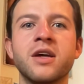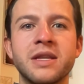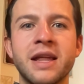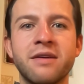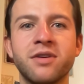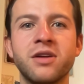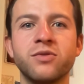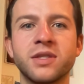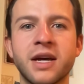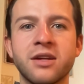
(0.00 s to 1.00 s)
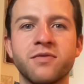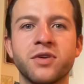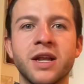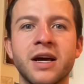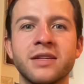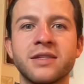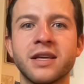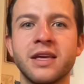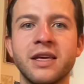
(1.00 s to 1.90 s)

Never lose sight of your glass.